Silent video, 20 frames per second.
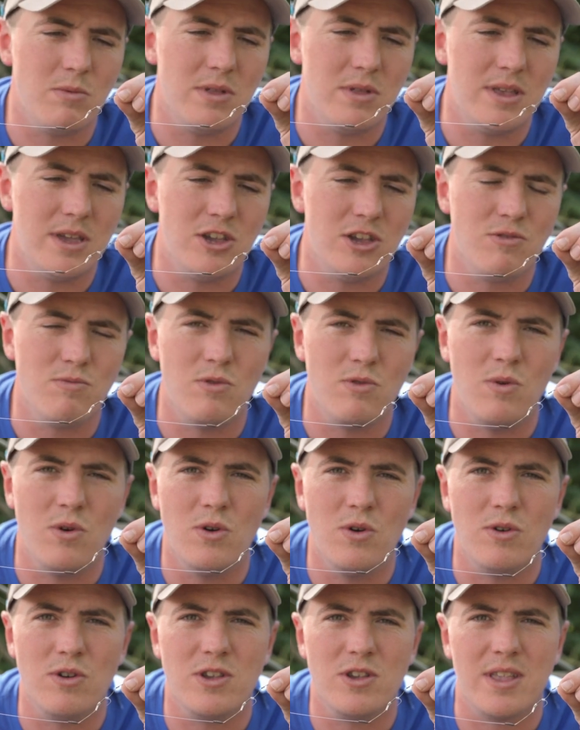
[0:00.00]
with these small
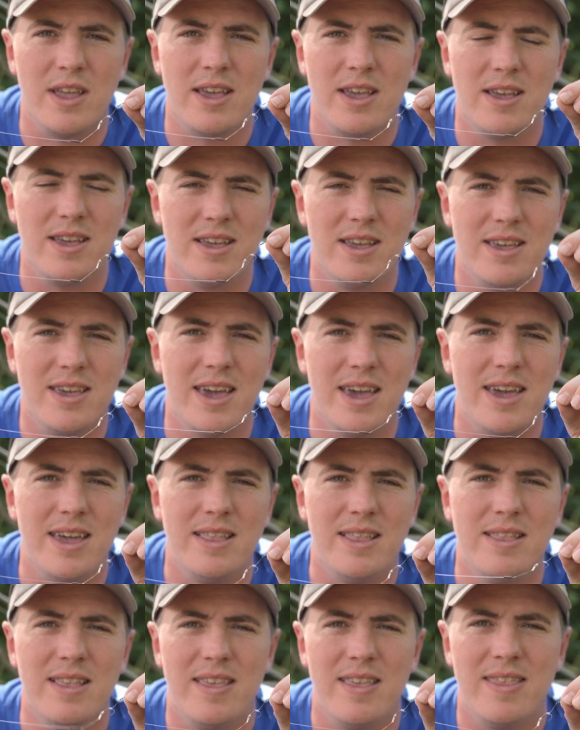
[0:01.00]
hooks. They get
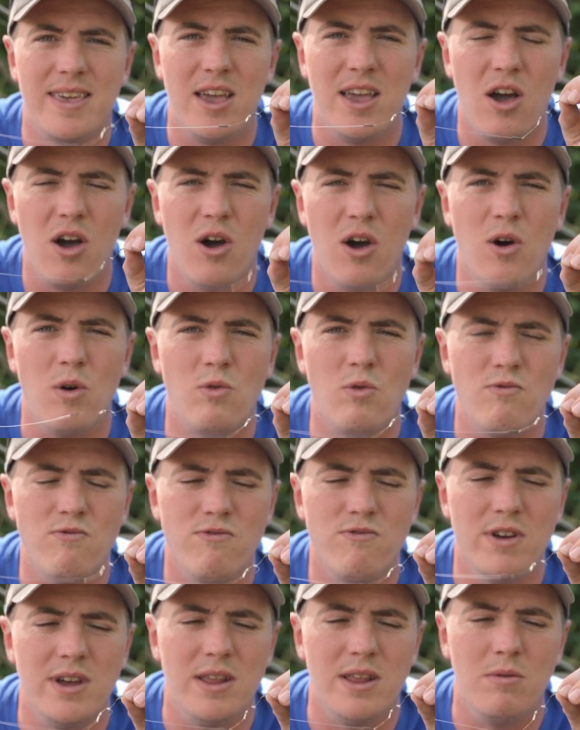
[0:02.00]
in, they hold
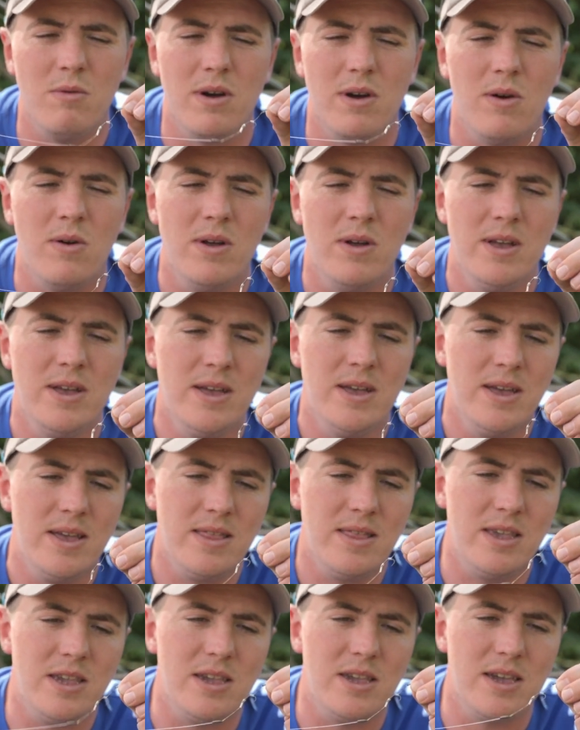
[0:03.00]
really well.
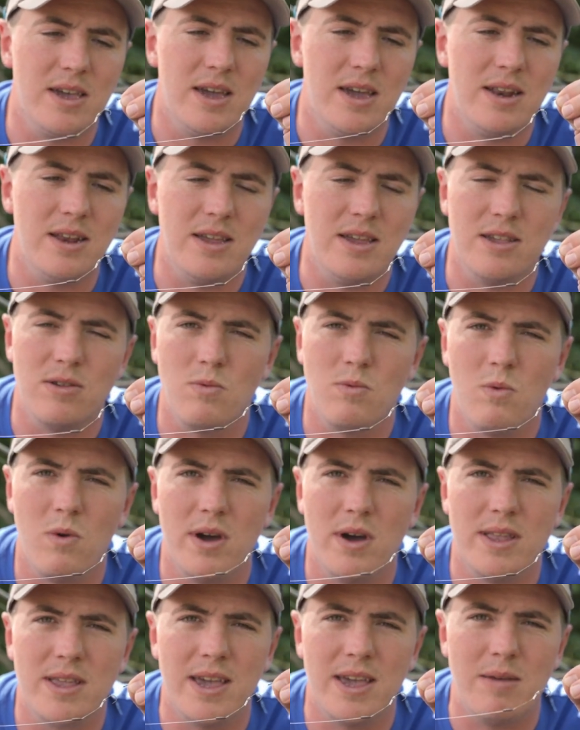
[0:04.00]
This again is a
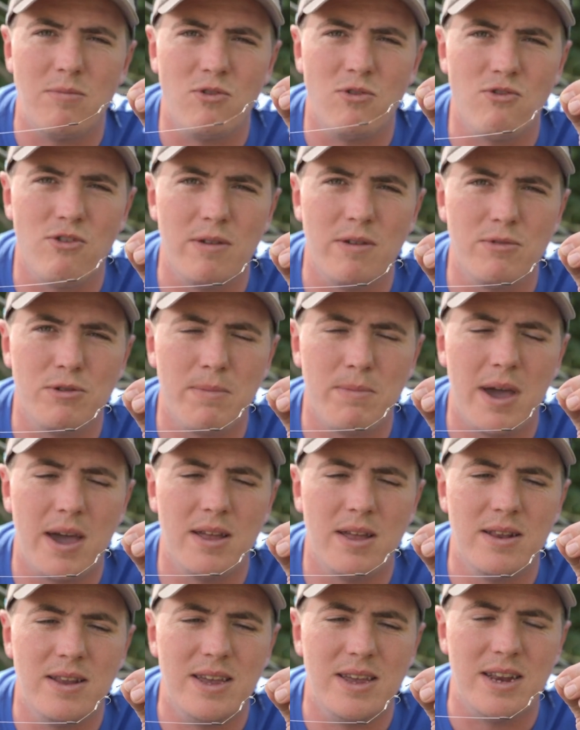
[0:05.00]
wide gate grips
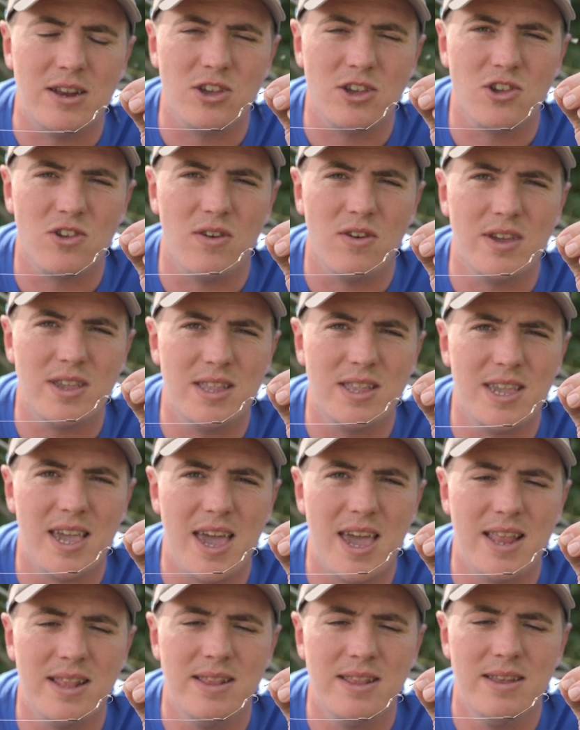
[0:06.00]
pattern in a size
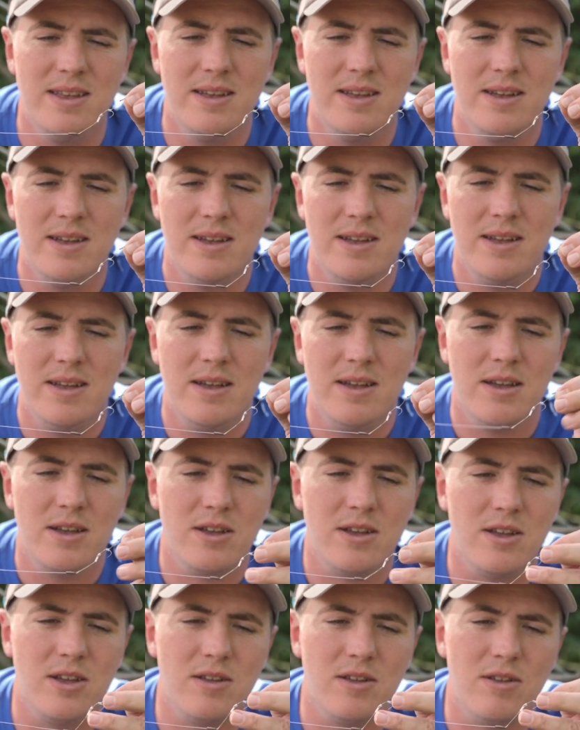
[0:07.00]
10.
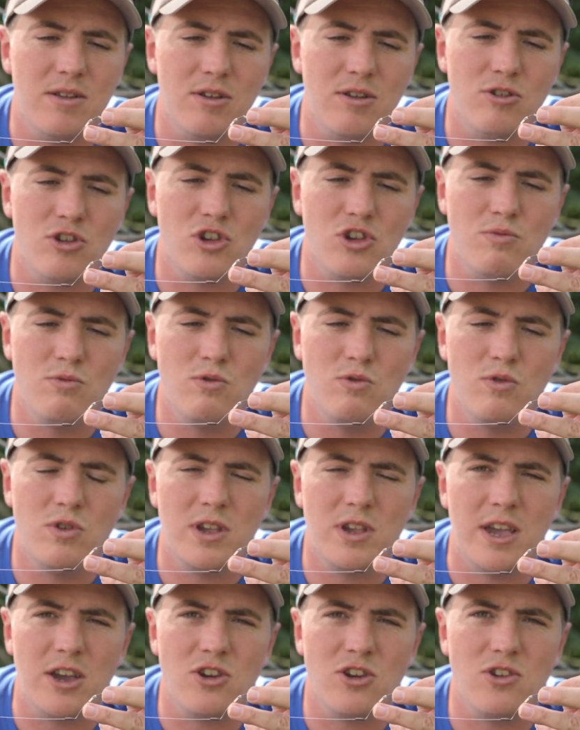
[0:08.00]
A small
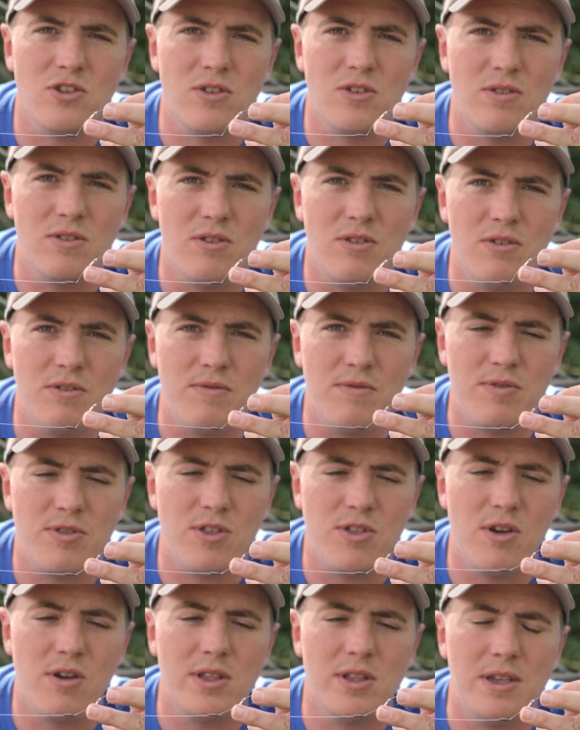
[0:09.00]
section of
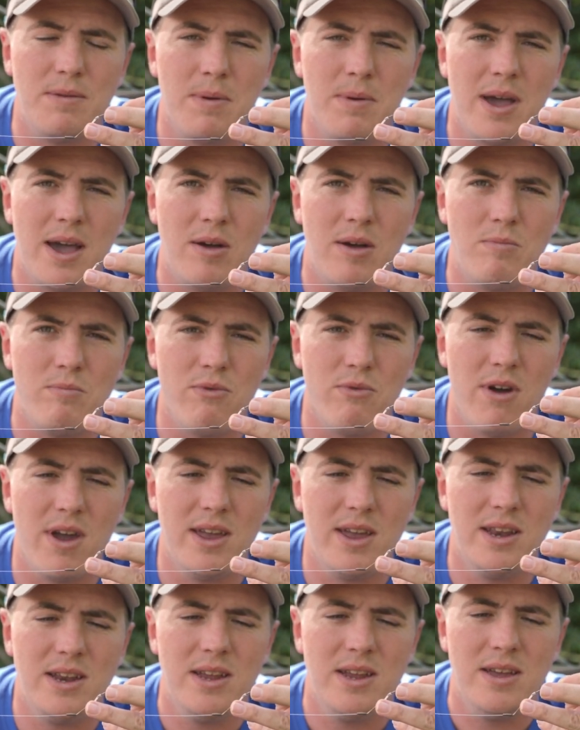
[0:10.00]
30-pound
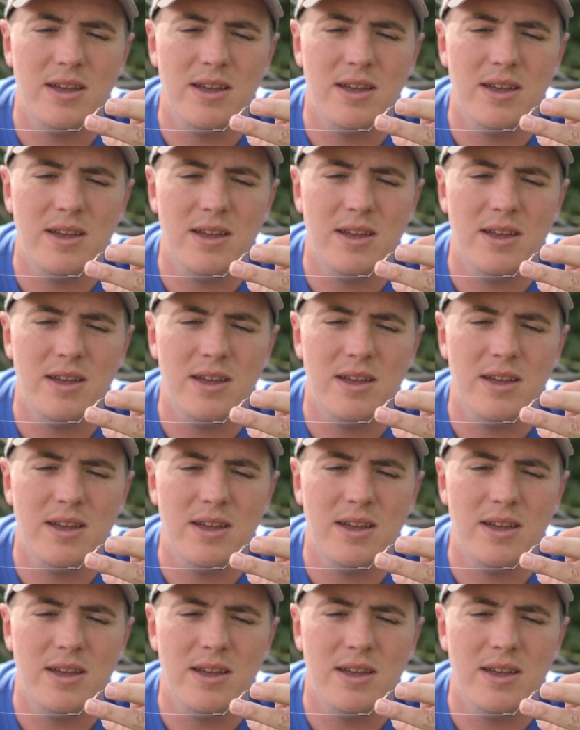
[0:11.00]
braid.